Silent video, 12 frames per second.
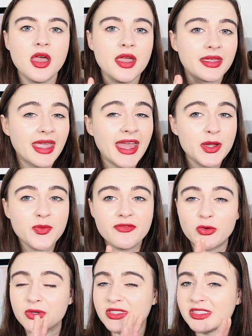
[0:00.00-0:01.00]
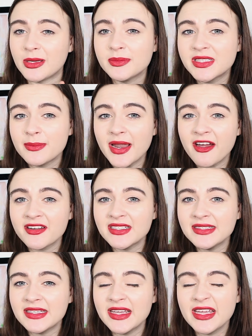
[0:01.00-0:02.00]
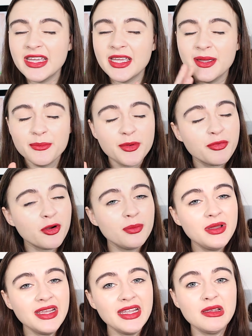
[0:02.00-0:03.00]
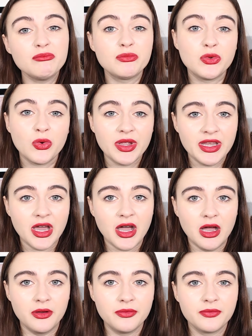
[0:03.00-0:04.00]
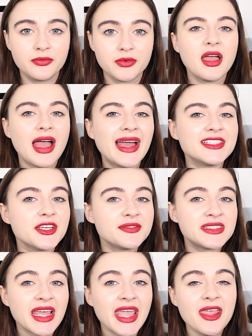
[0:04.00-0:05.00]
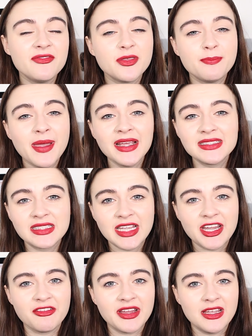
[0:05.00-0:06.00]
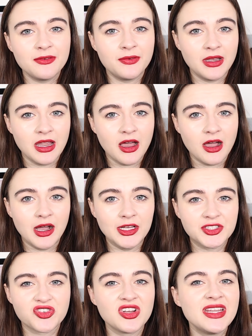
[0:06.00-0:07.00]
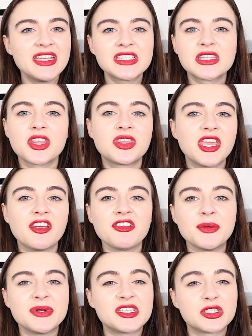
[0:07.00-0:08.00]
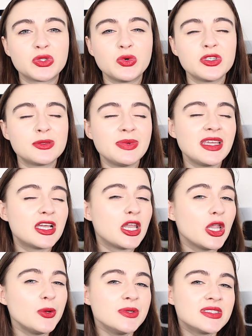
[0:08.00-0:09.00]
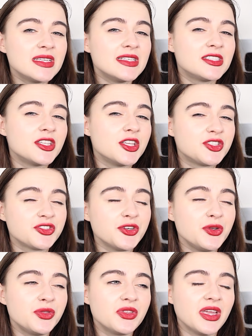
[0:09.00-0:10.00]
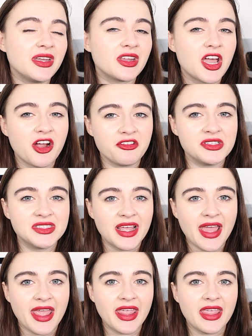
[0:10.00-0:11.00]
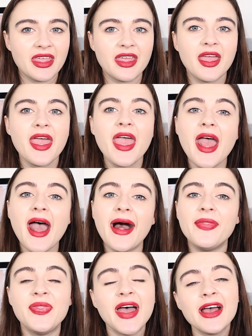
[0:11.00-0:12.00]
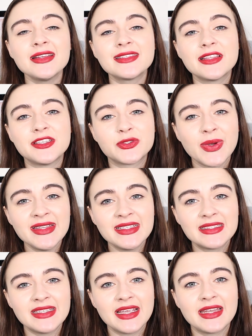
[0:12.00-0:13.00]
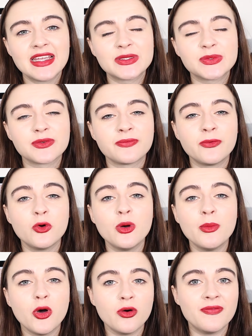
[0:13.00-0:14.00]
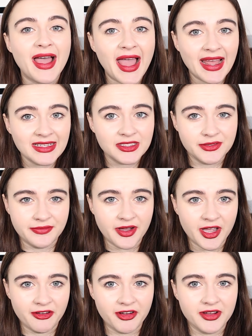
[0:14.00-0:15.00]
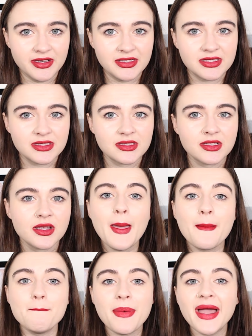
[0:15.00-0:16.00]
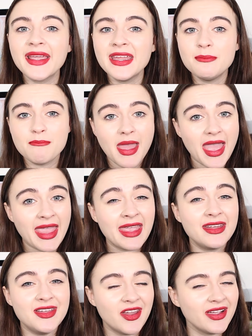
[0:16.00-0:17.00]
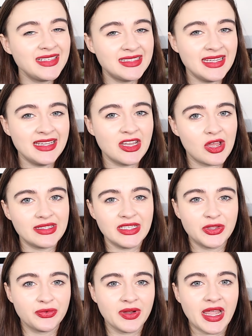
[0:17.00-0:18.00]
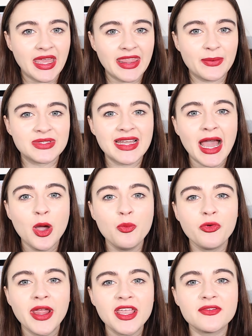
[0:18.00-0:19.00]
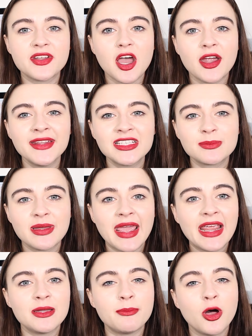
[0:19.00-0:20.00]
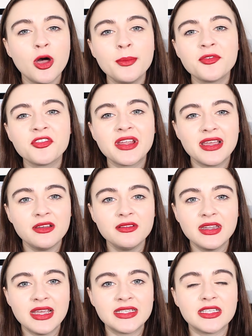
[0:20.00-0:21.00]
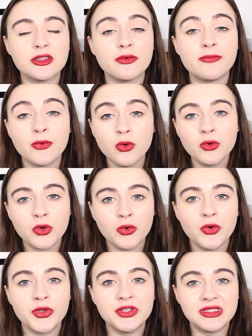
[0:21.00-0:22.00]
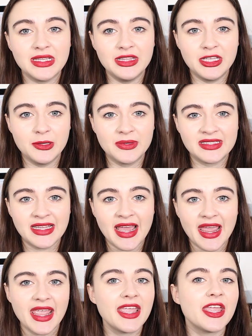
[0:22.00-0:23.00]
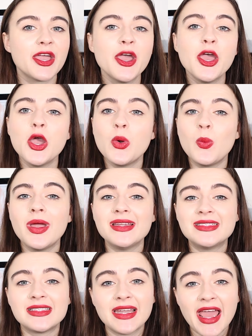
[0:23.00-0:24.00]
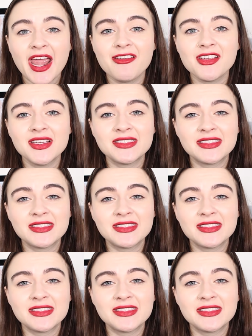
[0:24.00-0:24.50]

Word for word: Again, we've got some similarities here, but probably not enough. And I've saved the best theory for last, or at least the theory which is thought to be closest to the truth in current day. And that's that sweating sickness was a form of hantavirus. Back in May 1993, there was an outbreak of an unexplained pulmonary illness in the Four Corners in the USA, which is an area